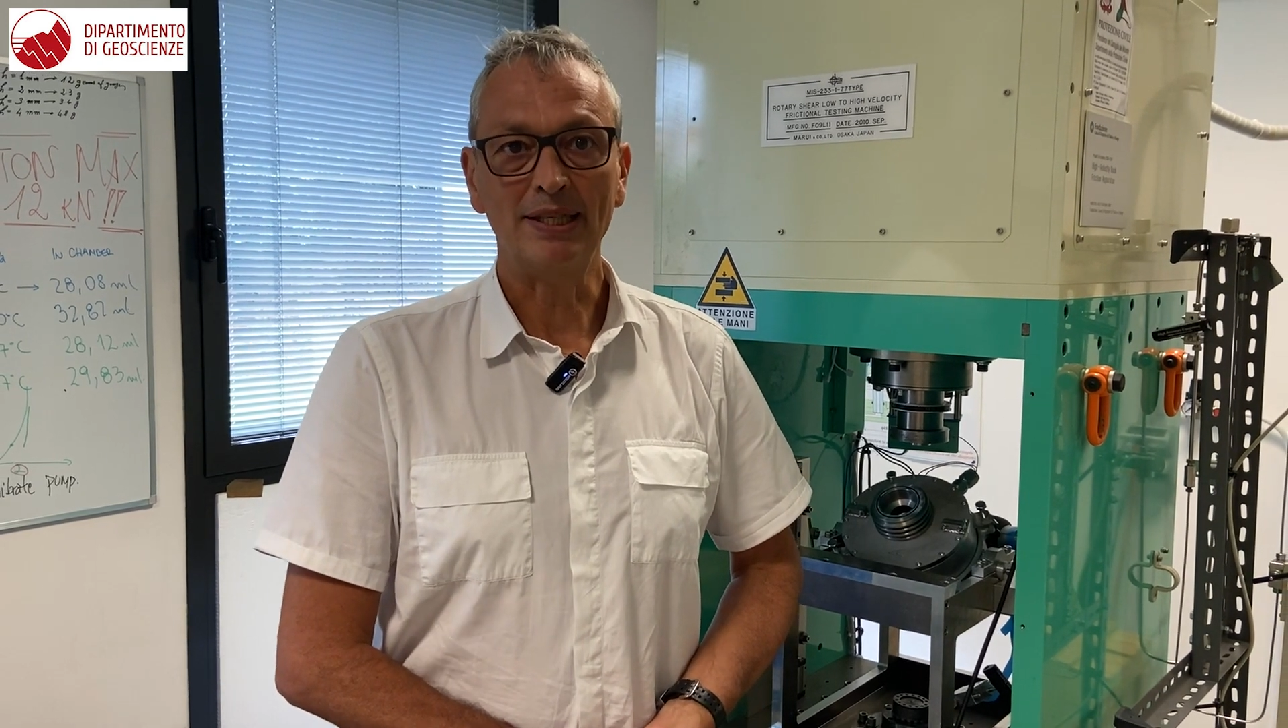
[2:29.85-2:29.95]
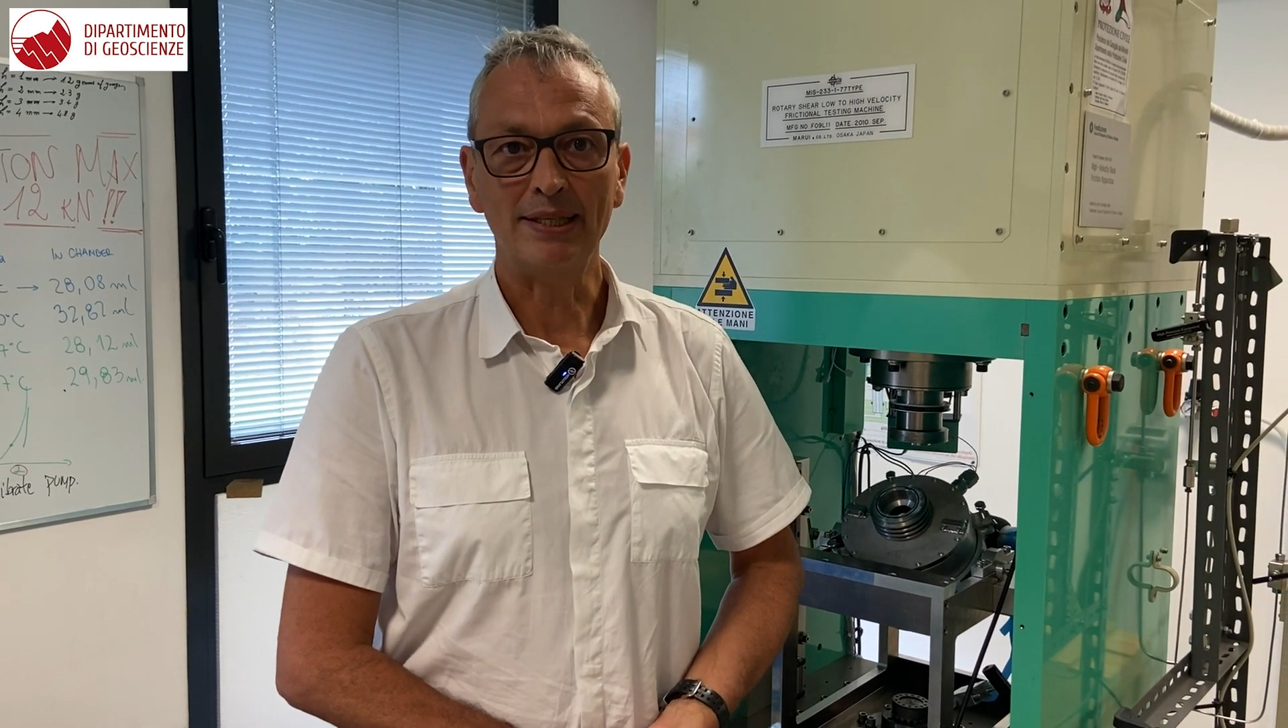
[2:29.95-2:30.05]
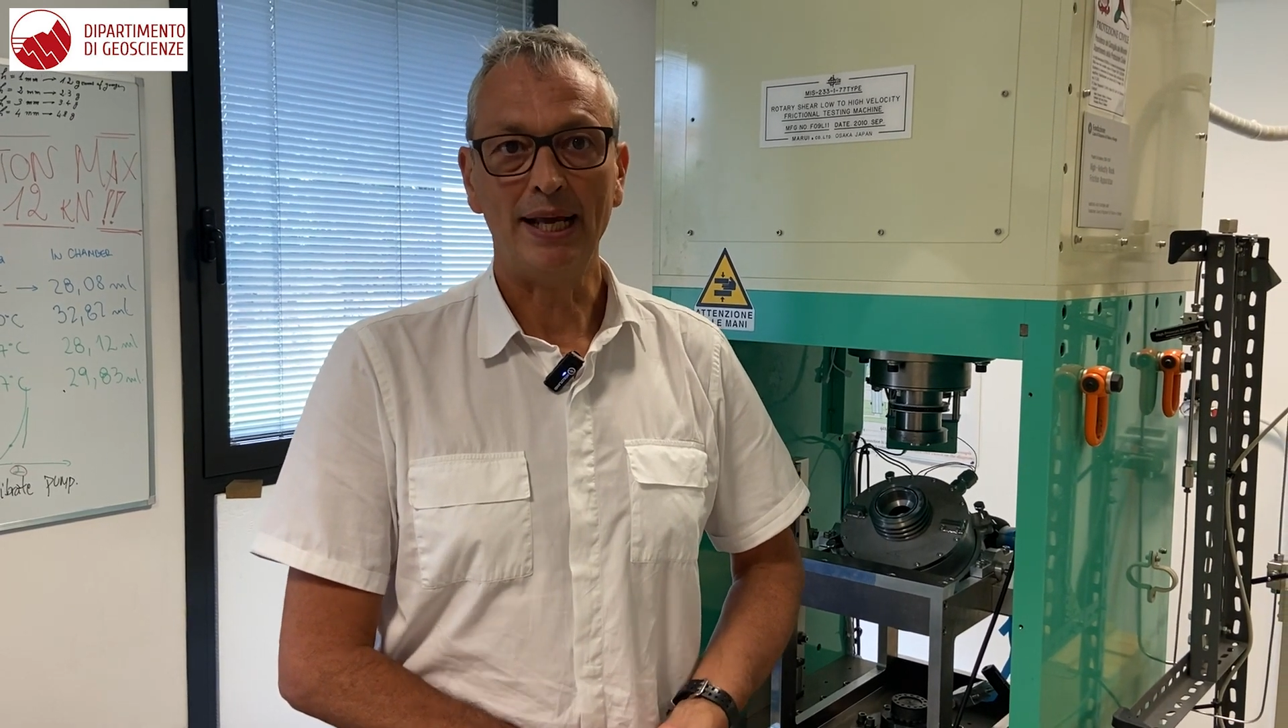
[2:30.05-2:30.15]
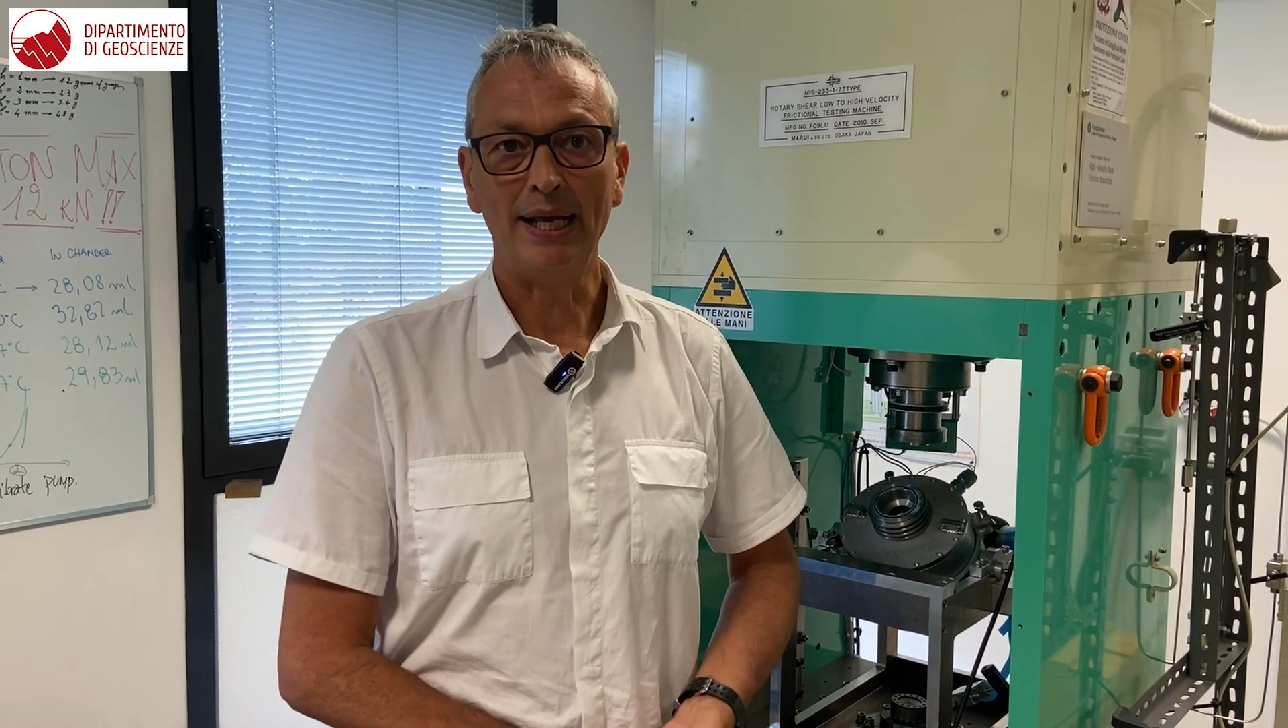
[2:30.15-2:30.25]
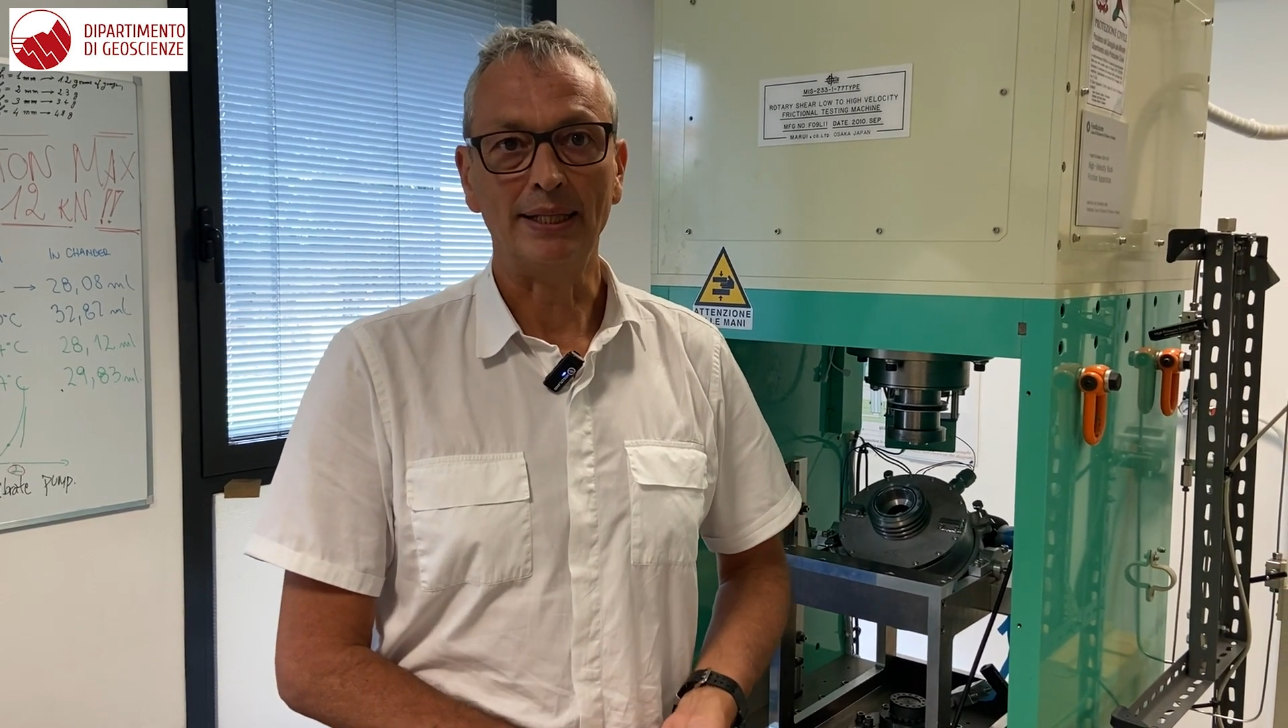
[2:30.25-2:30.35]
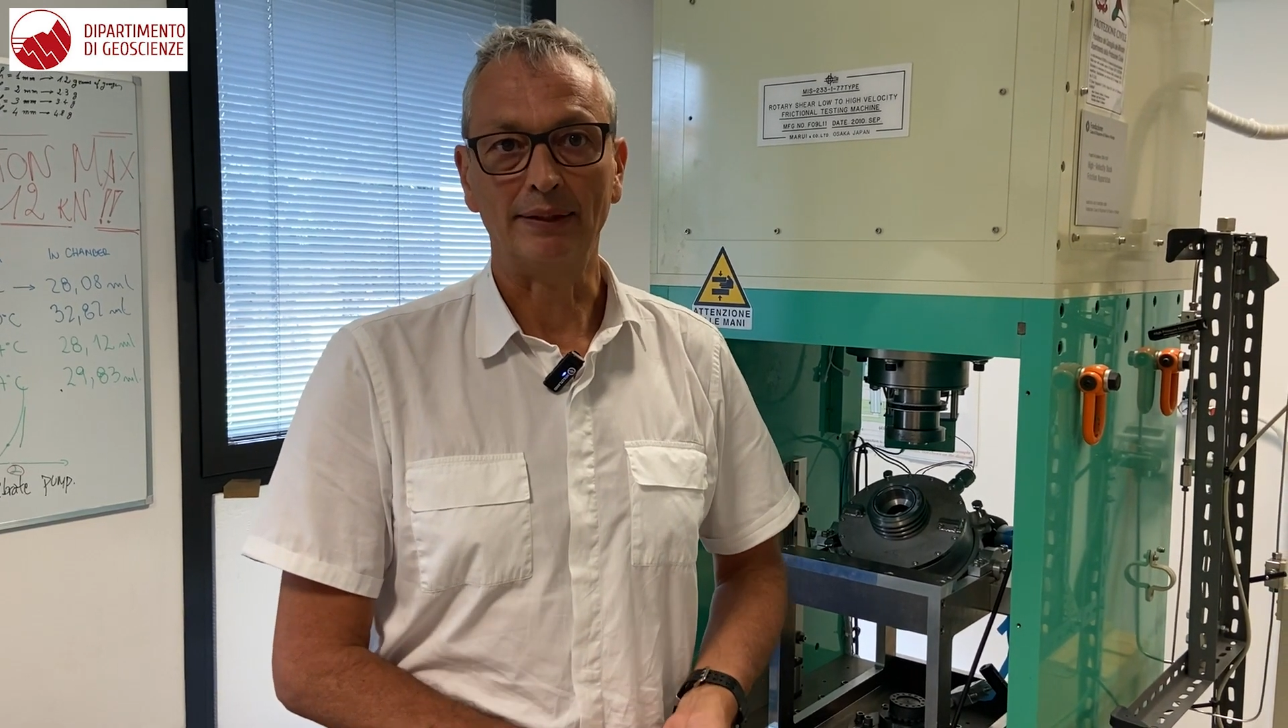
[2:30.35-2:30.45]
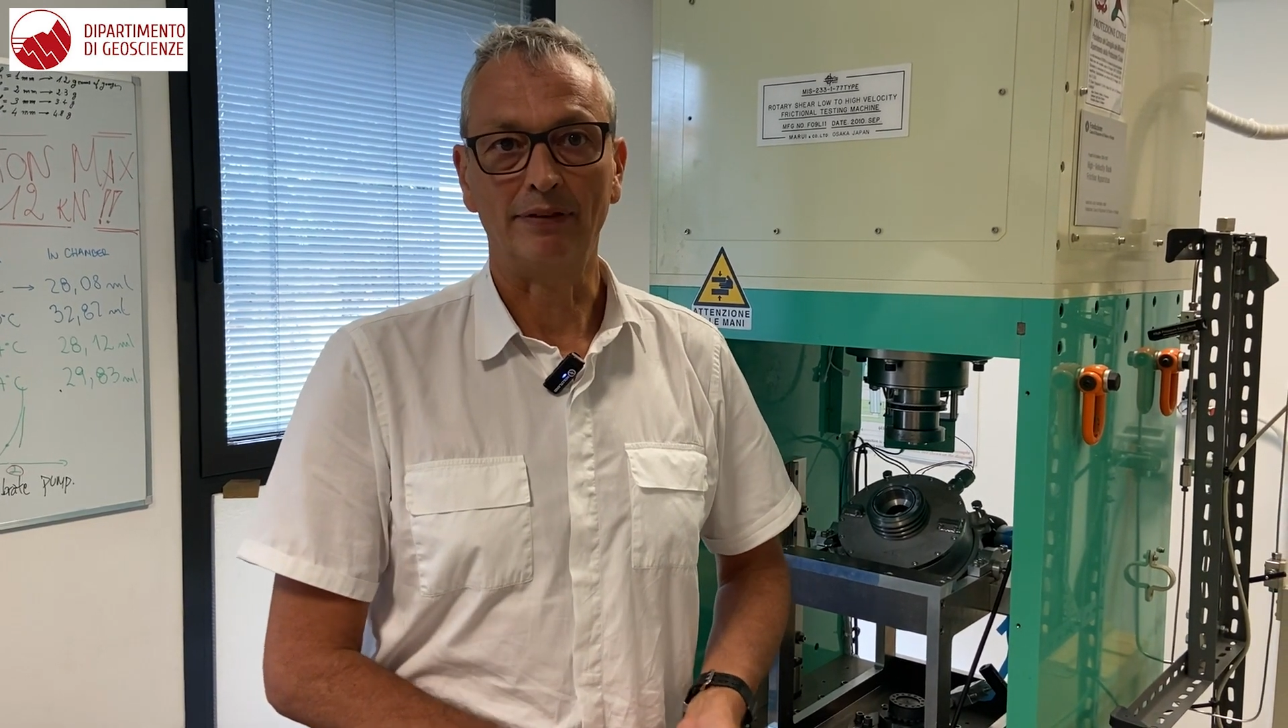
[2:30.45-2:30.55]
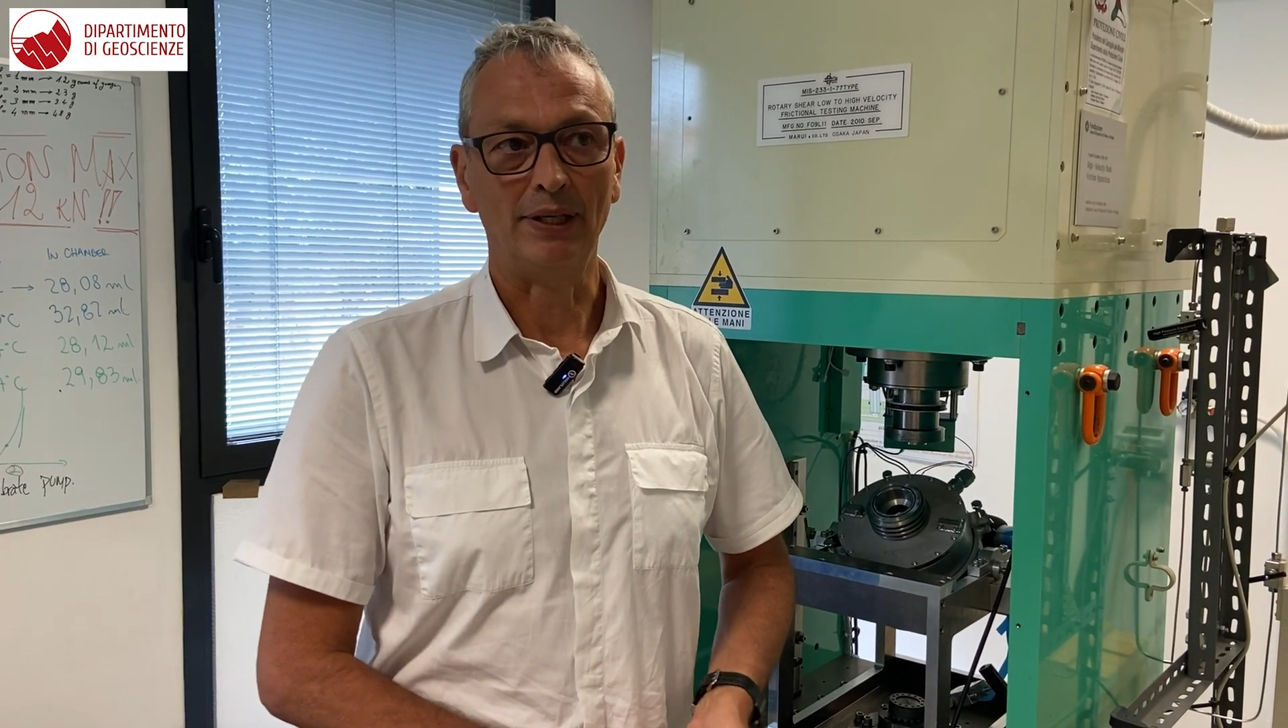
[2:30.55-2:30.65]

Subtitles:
state at,